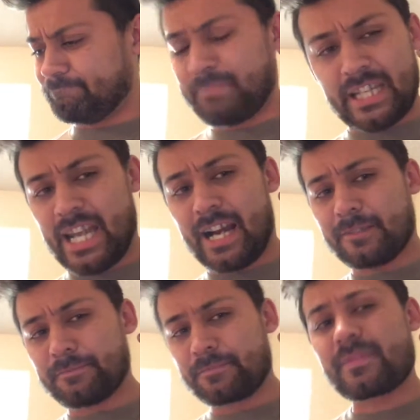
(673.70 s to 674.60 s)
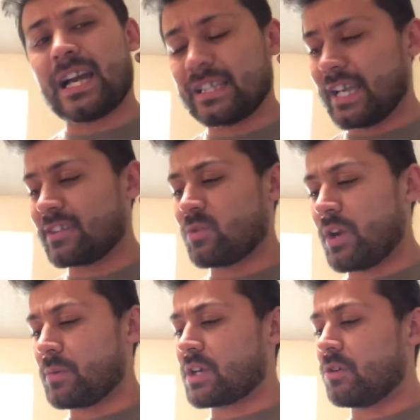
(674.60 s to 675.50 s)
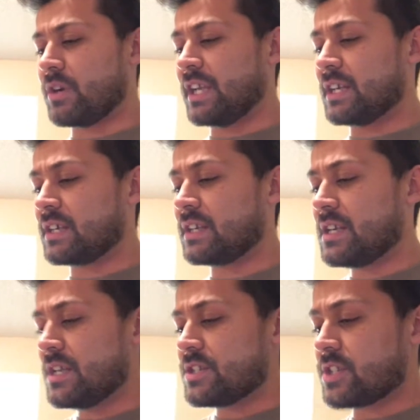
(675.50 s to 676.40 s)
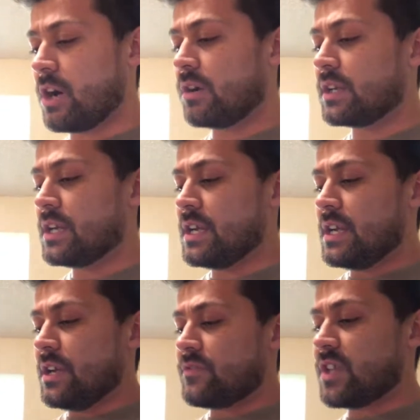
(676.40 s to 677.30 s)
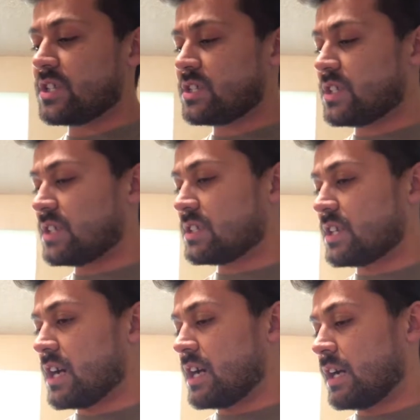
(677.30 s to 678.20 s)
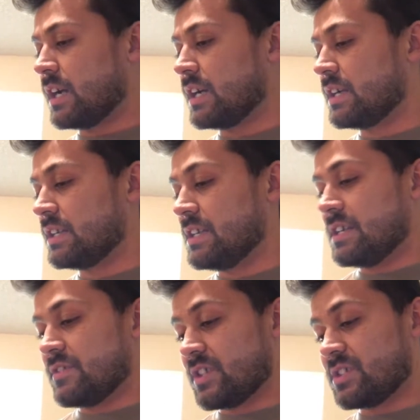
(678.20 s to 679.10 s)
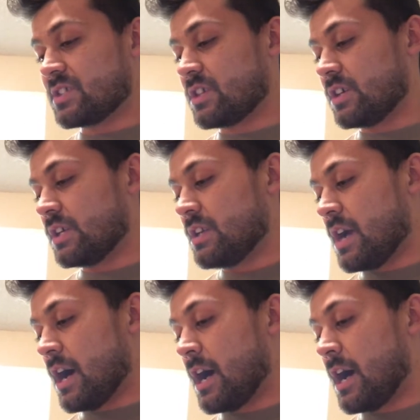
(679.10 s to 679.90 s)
But no, I like the way we're going here. So this is good.